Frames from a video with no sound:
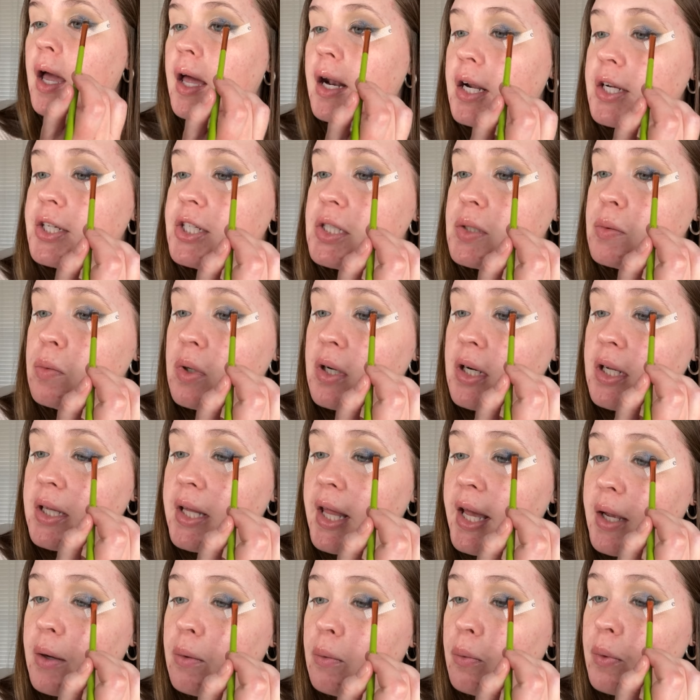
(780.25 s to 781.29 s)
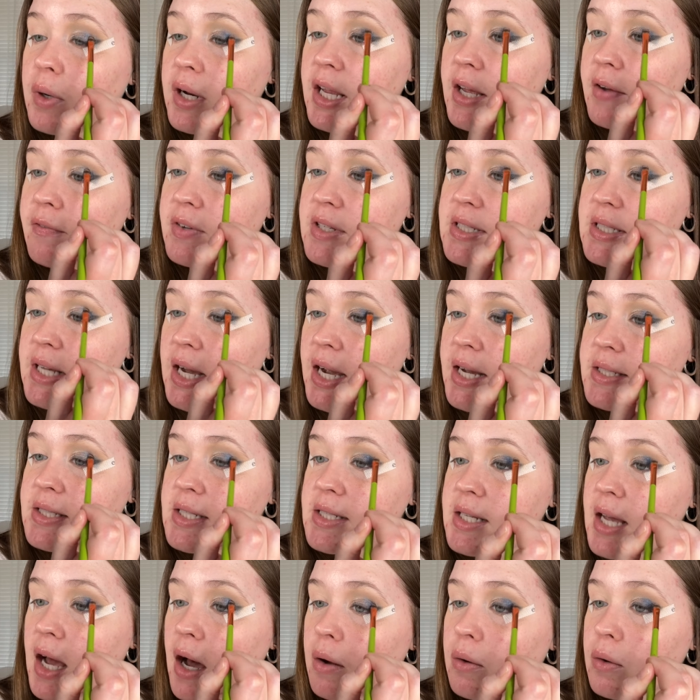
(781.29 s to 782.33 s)
And I just wanna like re-emphasize
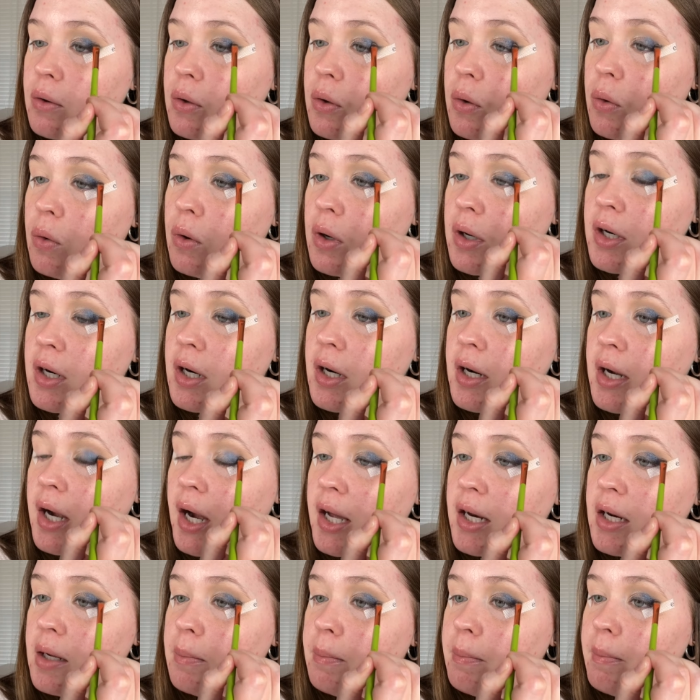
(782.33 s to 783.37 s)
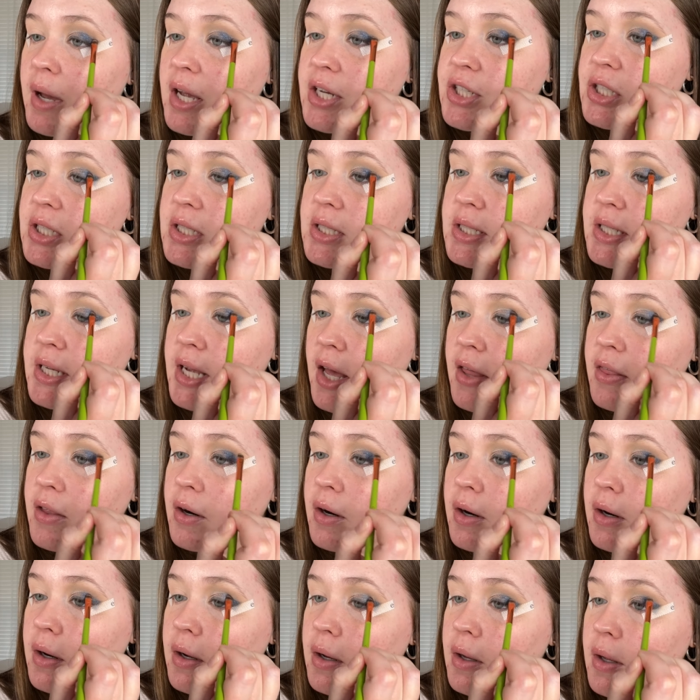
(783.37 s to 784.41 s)
this outer corner, kind of mesh it
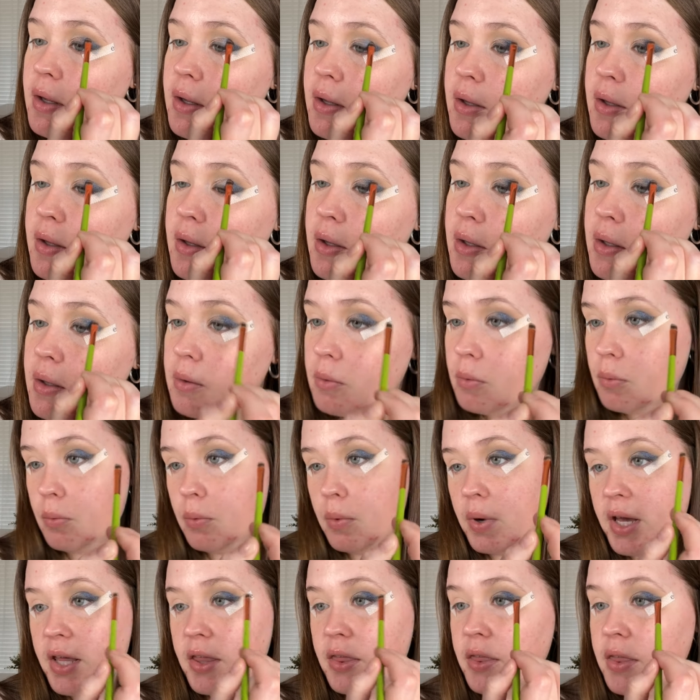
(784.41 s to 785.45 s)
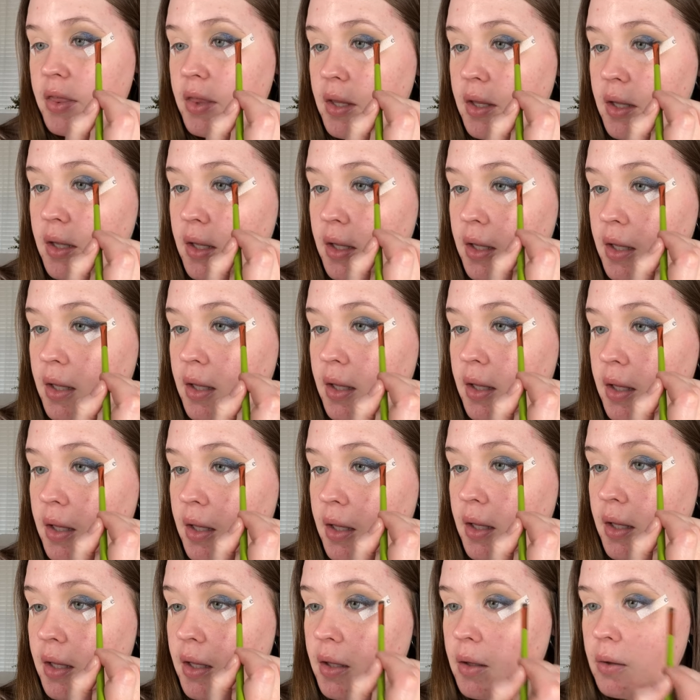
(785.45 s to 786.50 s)
together with,
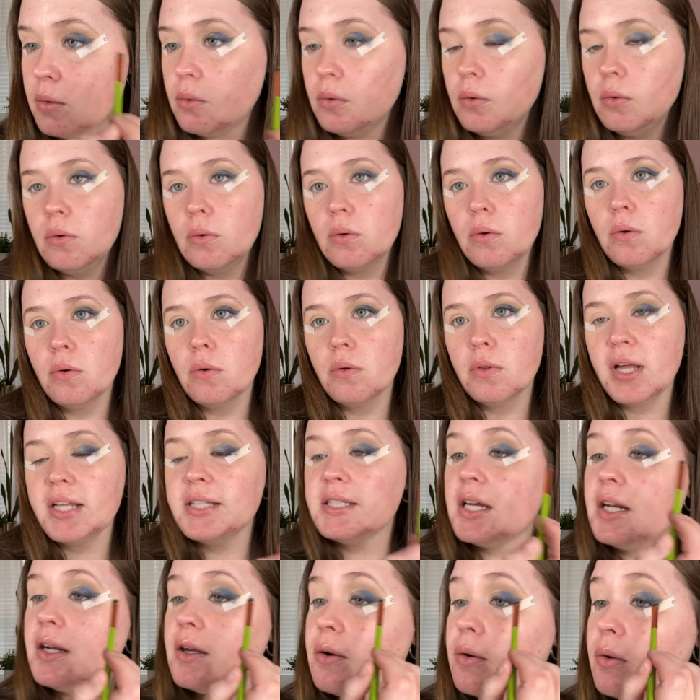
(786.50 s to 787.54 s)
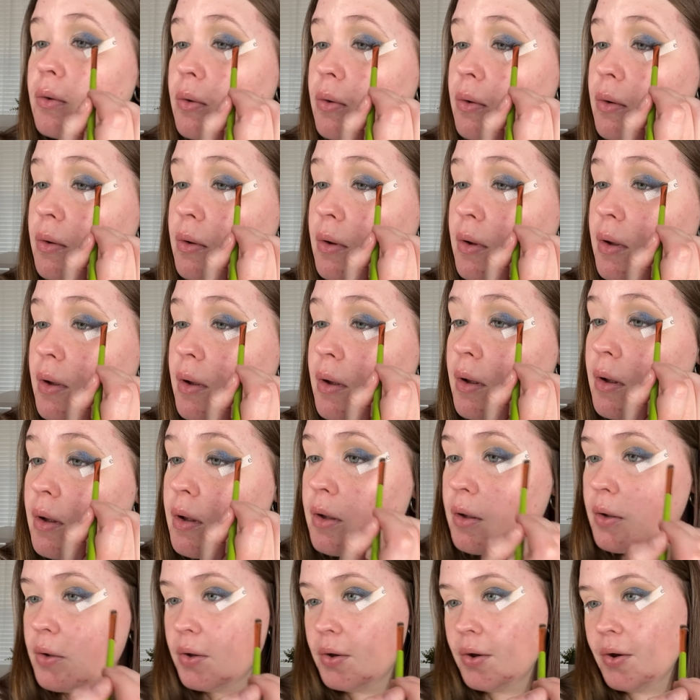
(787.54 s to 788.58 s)
ooh, that's kind of cool.
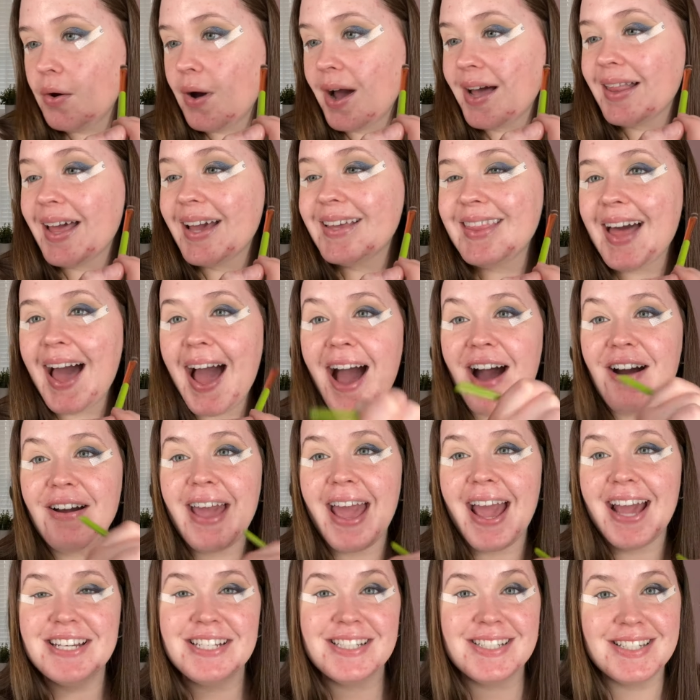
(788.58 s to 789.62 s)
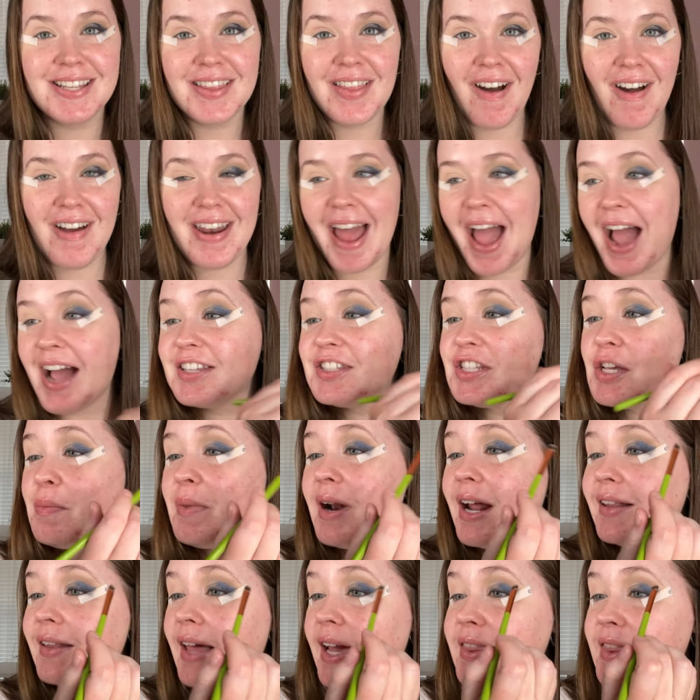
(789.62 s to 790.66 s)
Ooh, I like that. Okay, I just did that on accident, but
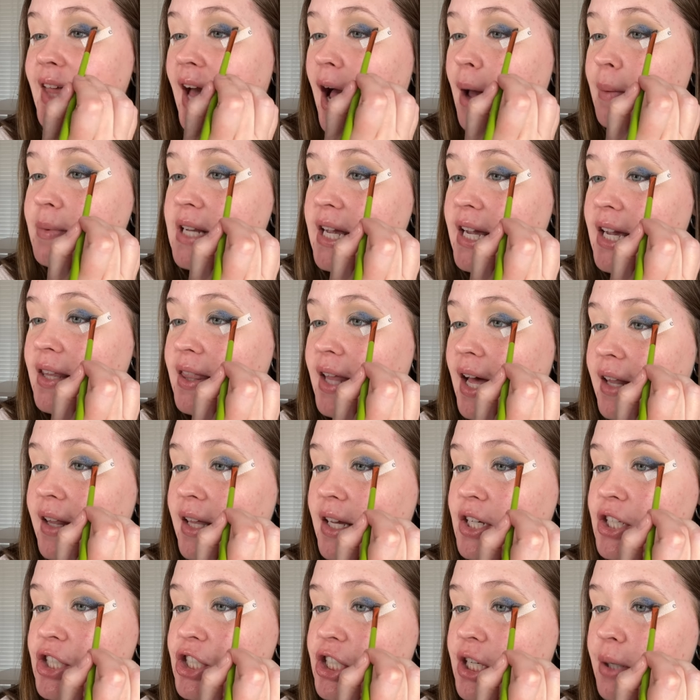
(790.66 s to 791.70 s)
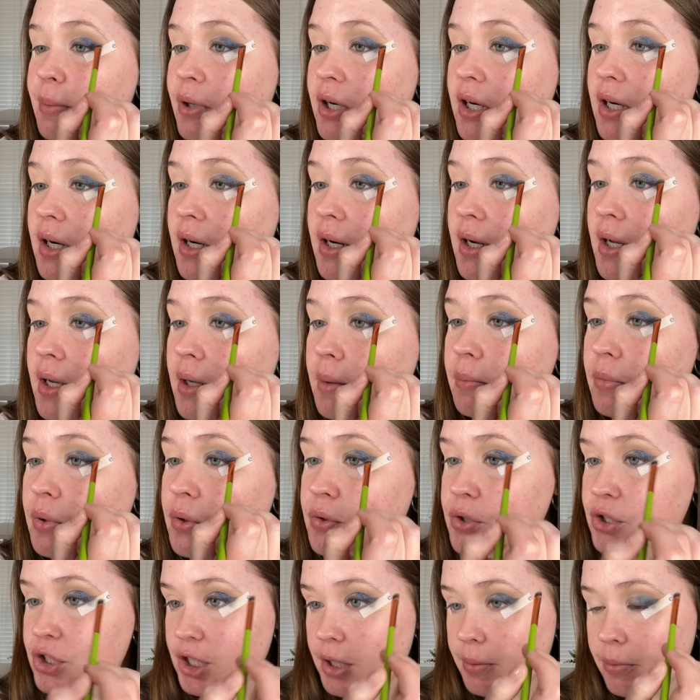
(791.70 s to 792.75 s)
I like that. I'm taking that like shimmer,
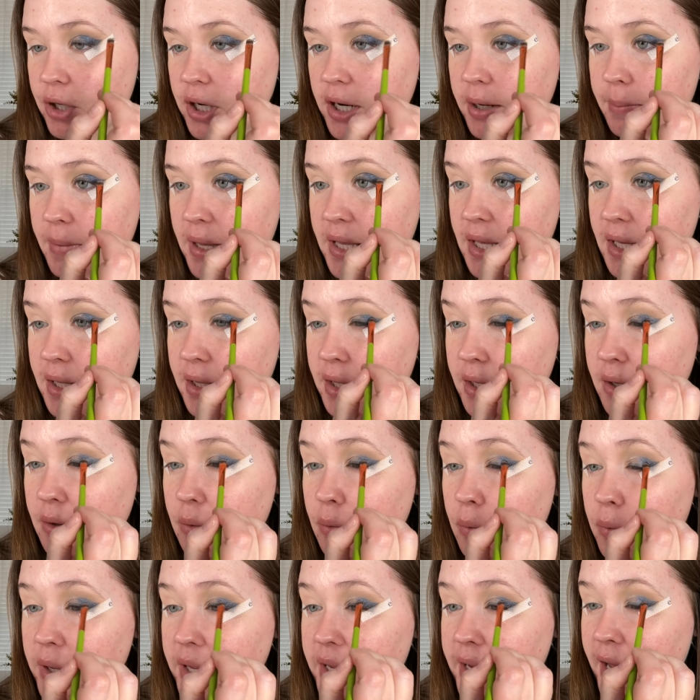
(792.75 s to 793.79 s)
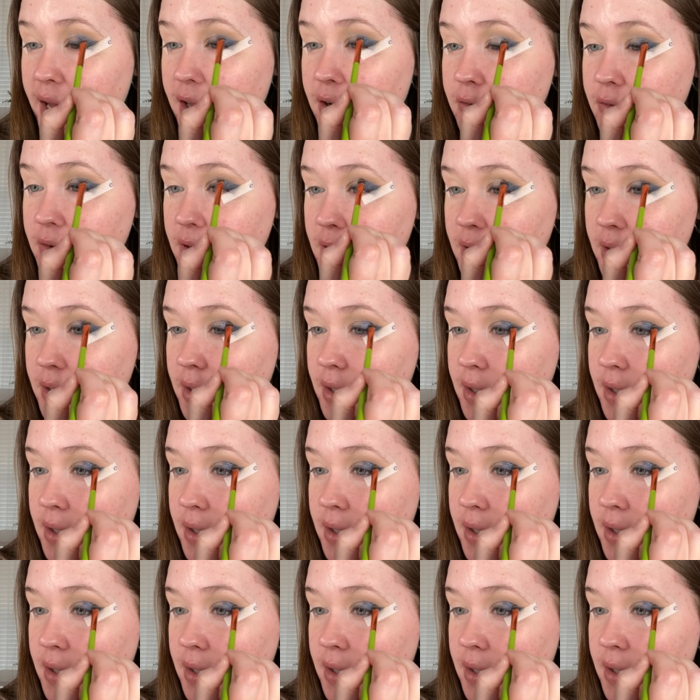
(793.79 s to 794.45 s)
blue shimmer and making like a wing out of it.